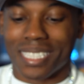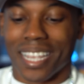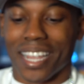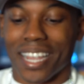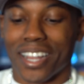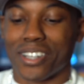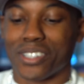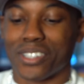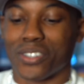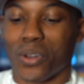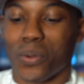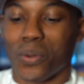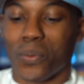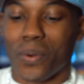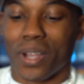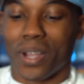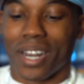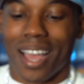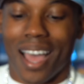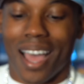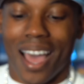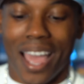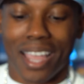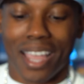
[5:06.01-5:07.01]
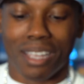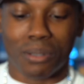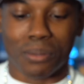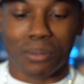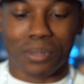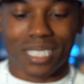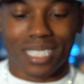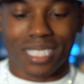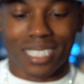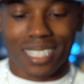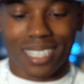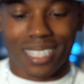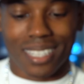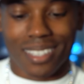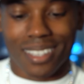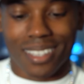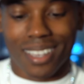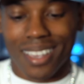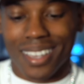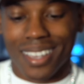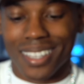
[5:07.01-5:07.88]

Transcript: Air Jordan one High O G